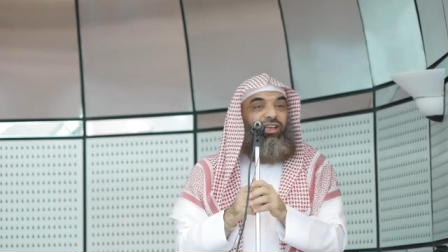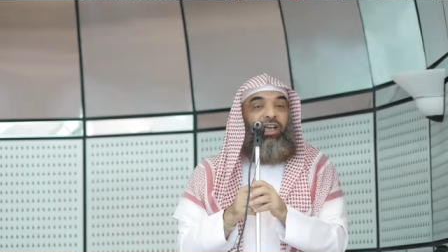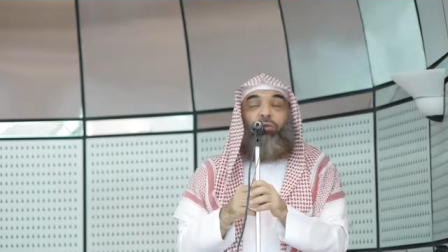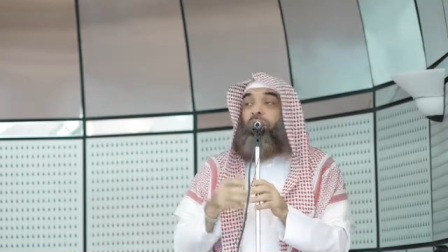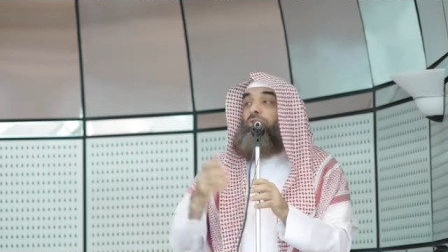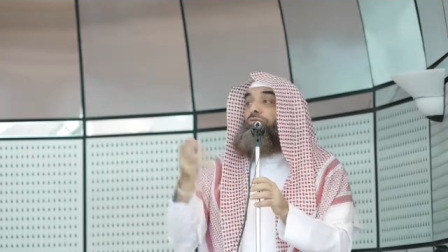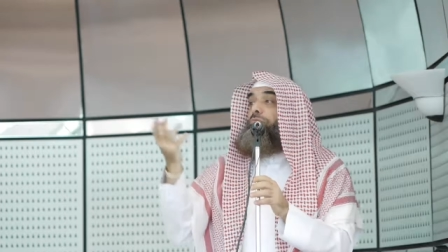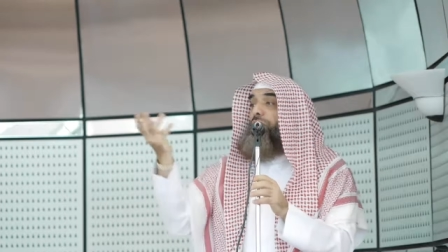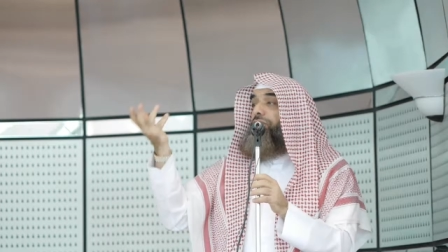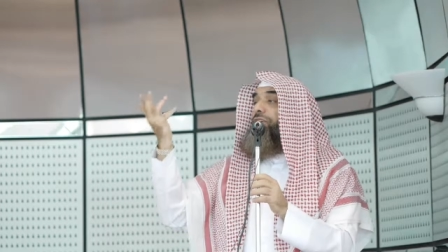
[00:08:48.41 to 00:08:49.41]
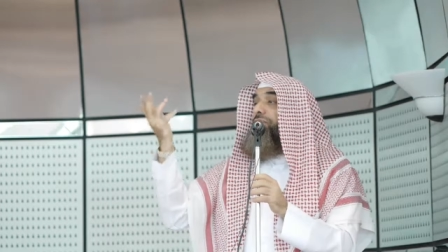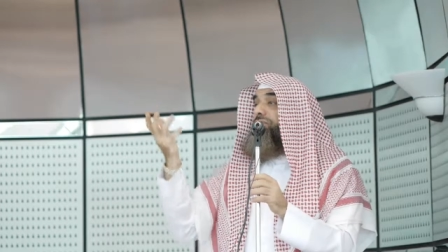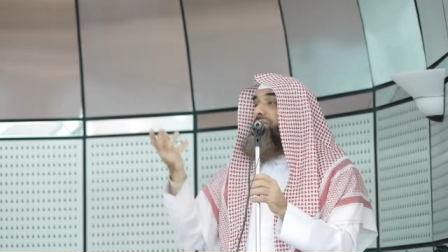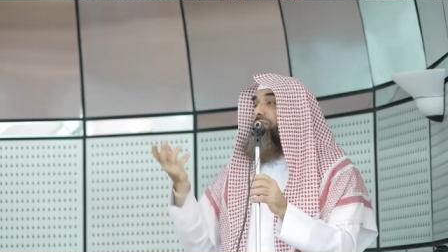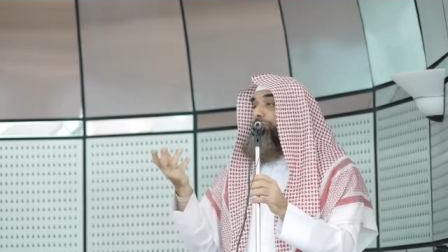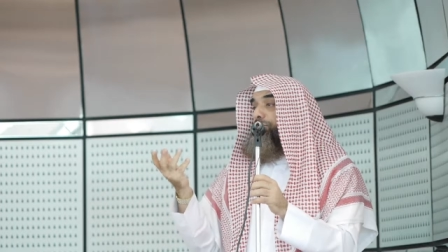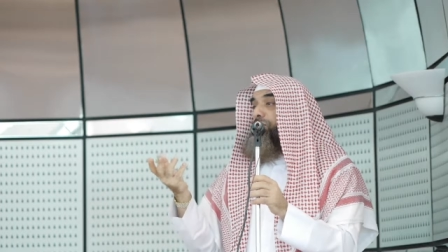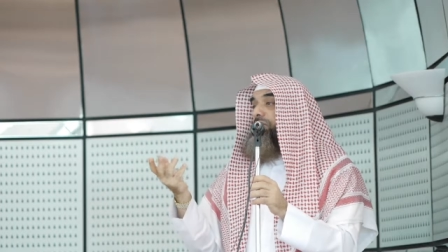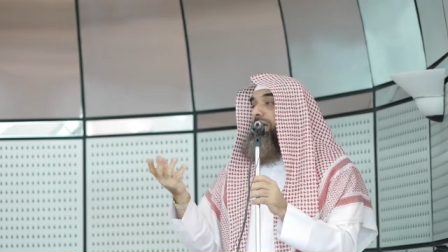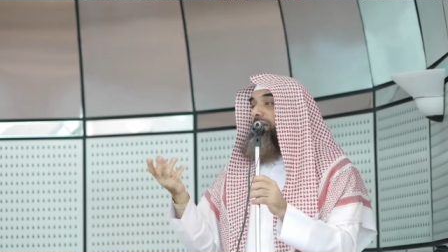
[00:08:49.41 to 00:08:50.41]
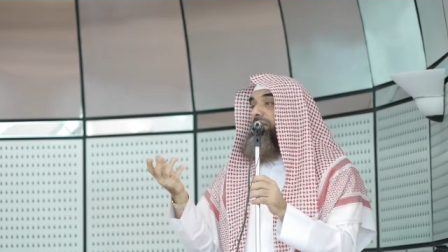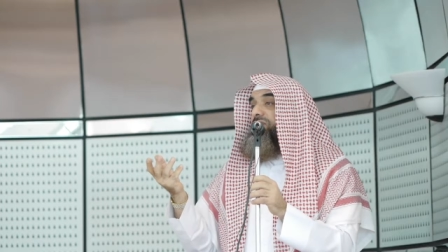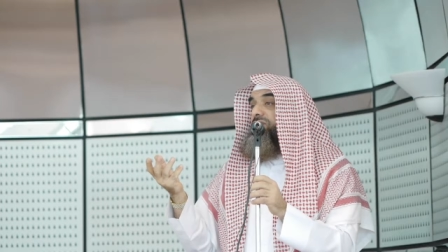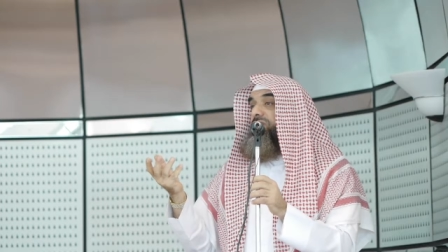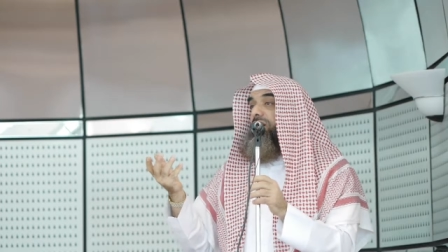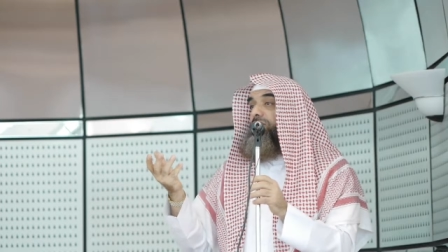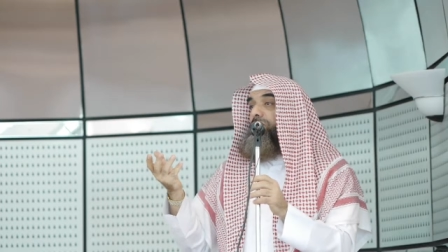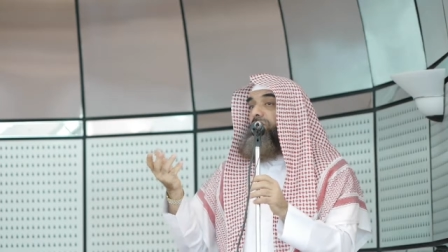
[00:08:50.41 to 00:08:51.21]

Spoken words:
And one of the miracles of Musa alayhi salatu